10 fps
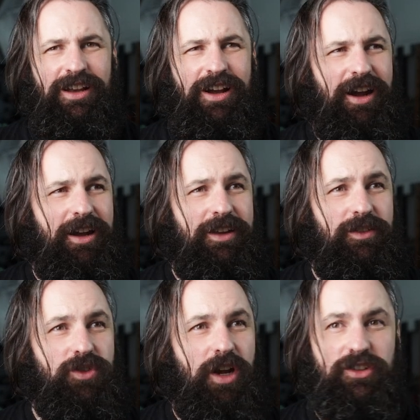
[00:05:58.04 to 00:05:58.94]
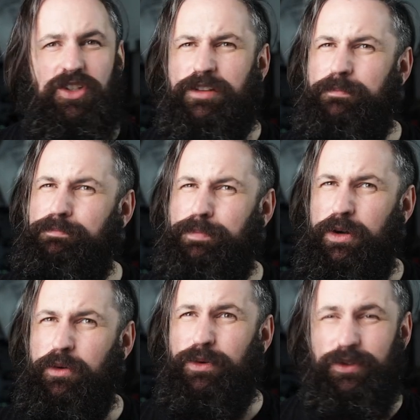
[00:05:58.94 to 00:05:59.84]
I shot a
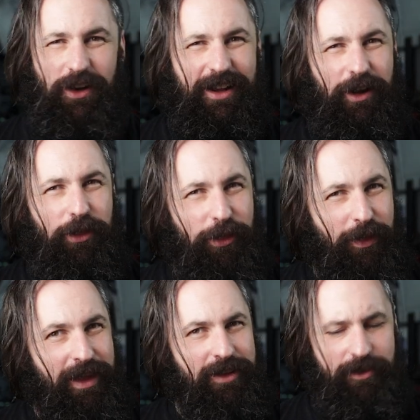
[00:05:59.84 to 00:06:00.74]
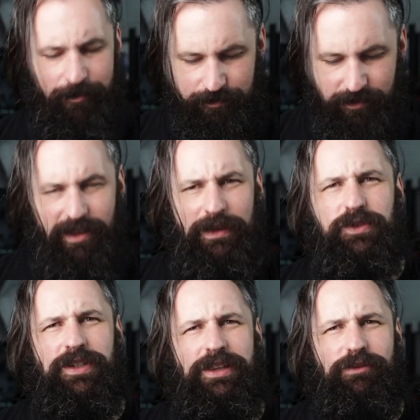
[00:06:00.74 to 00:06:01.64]
billboard on it, I think. It
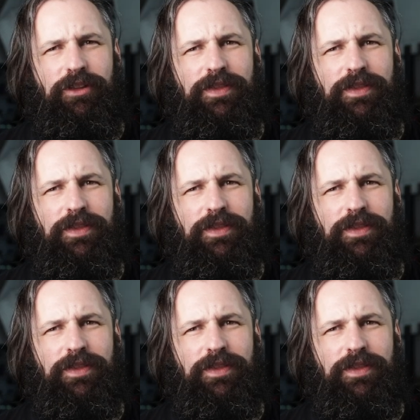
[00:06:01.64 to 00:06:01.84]
was either on